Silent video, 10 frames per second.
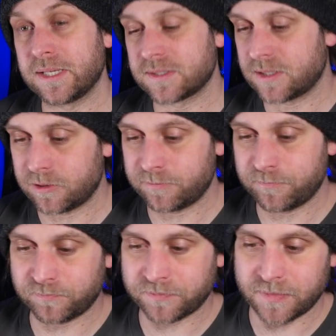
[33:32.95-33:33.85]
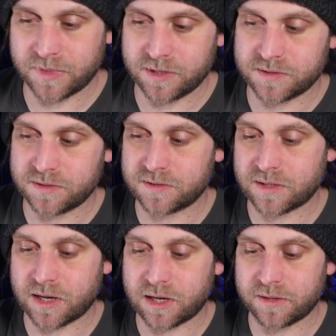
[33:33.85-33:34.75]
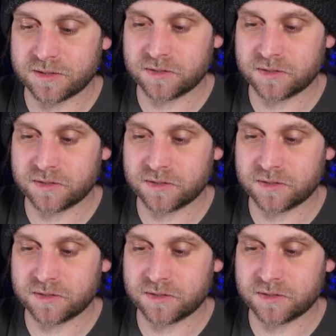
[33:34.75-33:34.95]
So this is, uh, this,